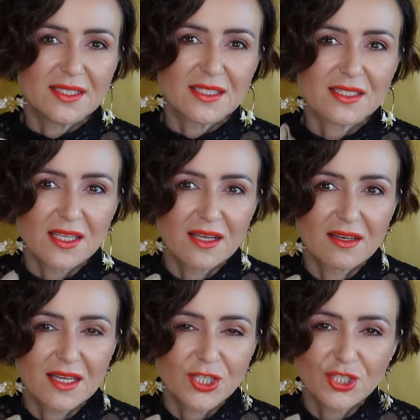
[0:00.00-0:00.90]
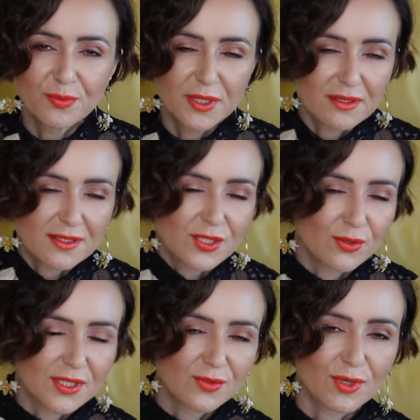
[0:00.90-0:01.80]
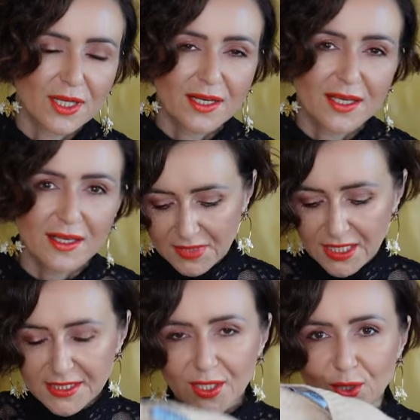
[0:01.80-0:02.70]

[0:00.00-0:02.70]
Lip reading: it's cashmere, so it's really nice and